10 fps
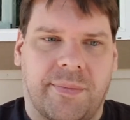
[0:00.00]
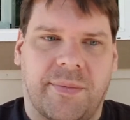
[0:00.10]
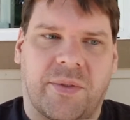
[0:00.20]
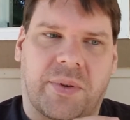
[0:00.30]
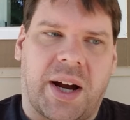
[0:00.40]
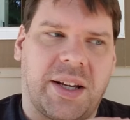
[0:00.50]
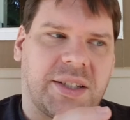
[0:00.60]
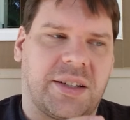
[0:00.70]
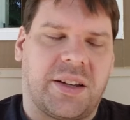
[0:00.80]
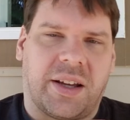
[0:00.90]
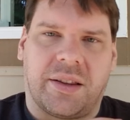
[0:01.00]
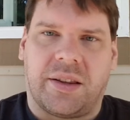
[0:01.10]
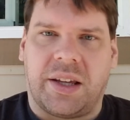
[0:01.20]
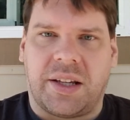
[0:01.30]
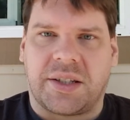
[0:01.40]
Ryzen, at
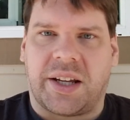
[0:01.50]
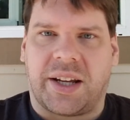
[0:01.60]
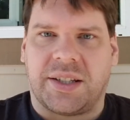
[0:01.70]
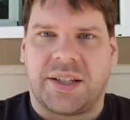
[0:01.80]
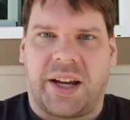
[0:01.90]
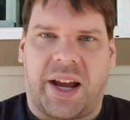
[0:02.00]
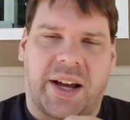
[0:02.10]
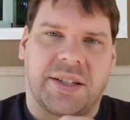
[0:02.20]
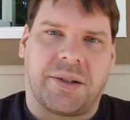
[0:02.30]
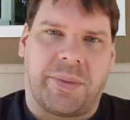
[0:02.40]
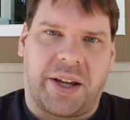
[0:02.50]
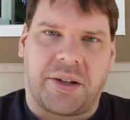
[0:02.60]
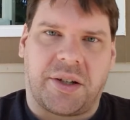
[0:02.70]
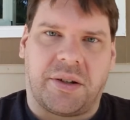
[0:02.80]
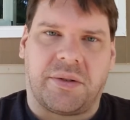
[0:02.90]
least I can say, has some
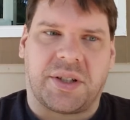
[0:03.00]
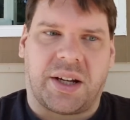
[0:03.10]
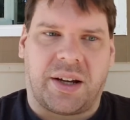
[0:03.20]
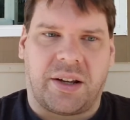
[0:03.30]
issues.